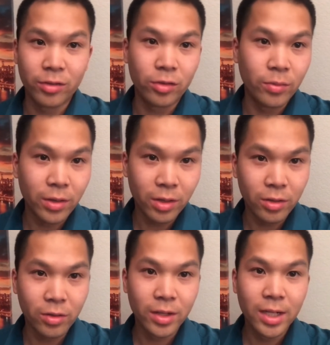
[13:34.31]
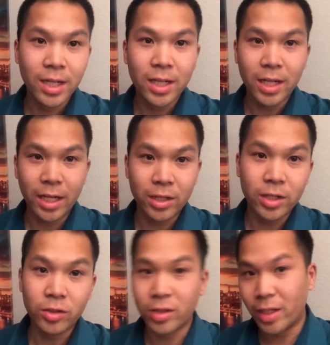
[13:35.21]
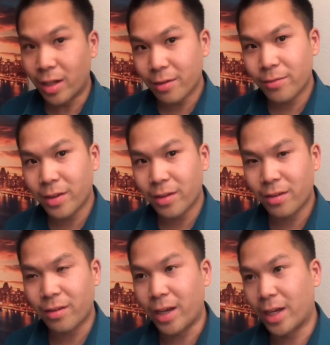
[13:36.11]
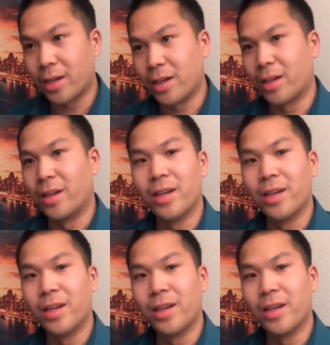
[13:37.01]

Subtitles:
So tomorrow I could go to the office, I could